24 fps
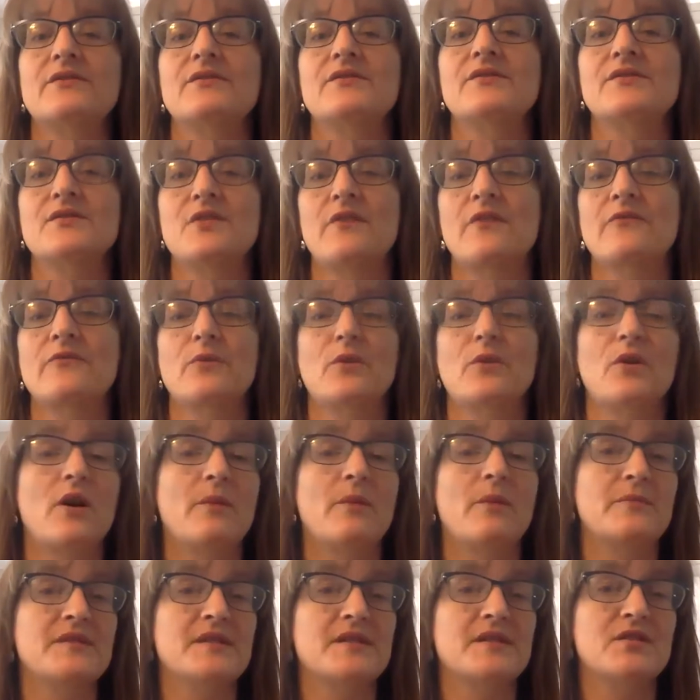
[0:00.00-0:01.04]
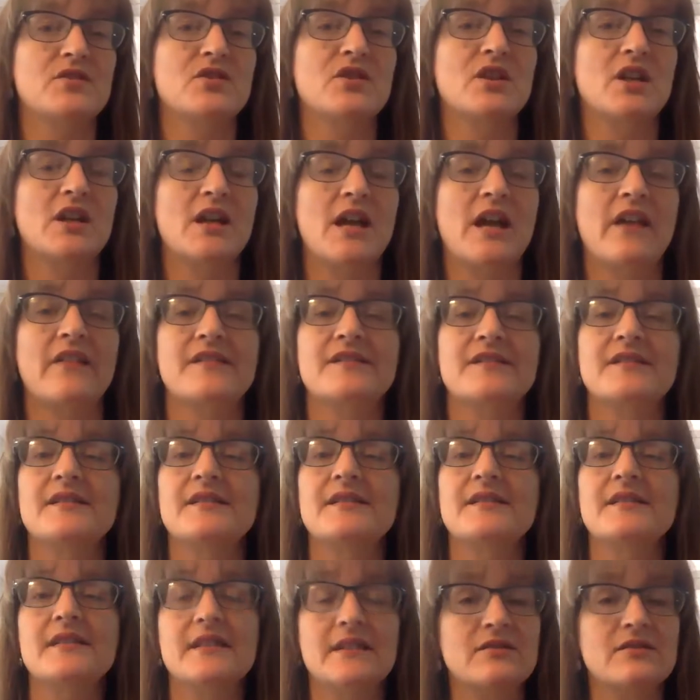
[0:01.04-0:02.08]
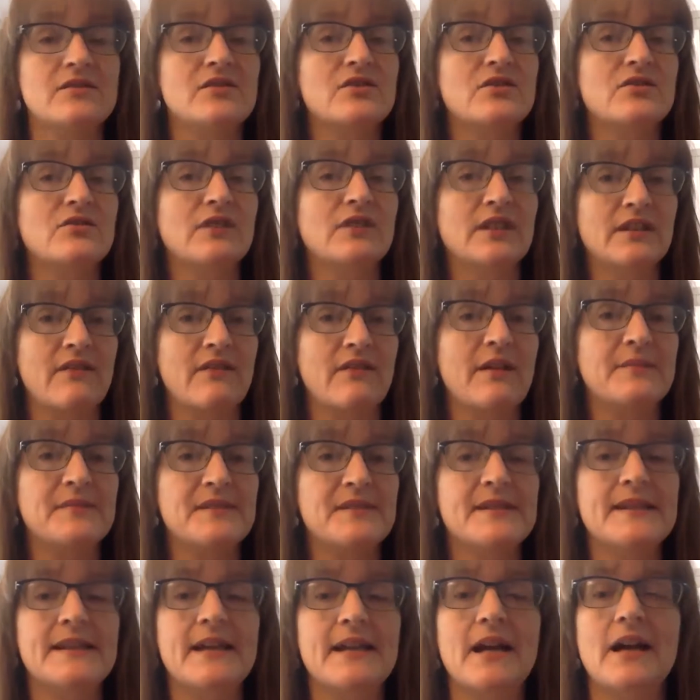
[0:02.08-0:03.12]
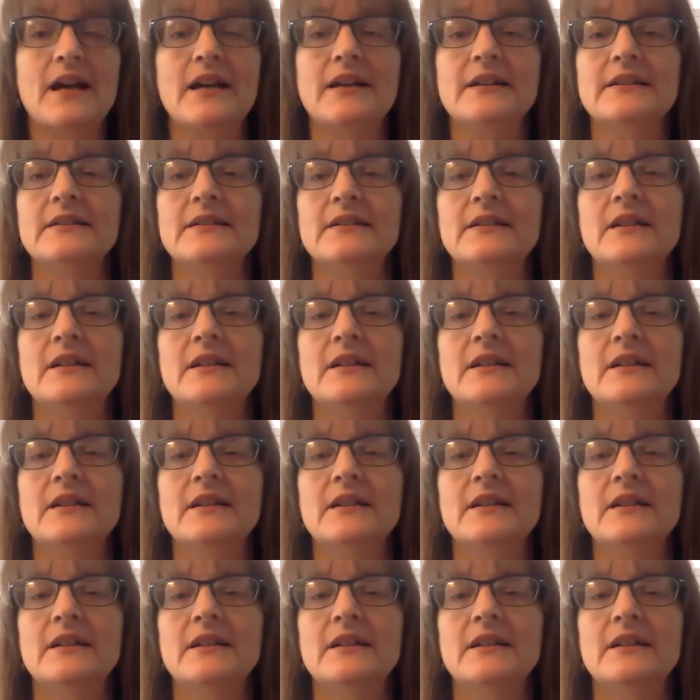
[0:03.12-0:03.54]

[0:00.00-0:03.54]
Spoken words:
software composition analysis into GitLab CI.